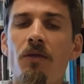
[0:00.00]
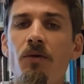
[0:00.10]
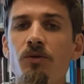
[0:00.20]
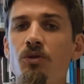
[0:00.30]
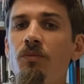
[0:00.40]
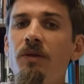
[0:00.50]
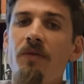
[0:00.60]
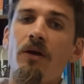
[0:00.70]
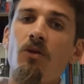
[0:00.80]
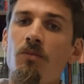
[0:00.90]
those who believe
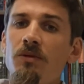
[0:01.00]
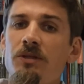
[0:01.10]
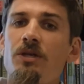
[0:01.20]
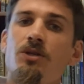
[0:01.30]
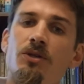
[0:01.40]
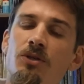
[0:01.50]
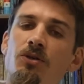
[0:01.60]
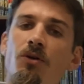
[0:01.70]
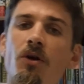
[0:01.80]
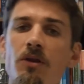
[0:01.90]
that globalization is
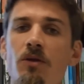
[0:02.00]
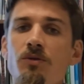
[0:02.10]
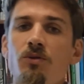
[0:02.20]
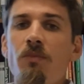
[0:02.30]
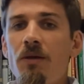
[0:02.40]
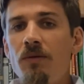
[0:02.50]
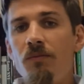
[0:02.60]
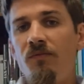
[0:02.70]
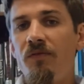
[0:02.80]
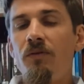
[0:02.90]
good and those who
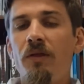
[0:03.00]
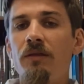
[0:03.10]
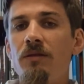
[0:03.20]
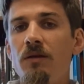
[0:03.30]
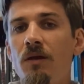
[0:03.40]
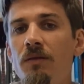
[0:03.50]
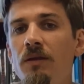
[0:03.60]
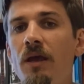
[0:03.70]
maybe feel that the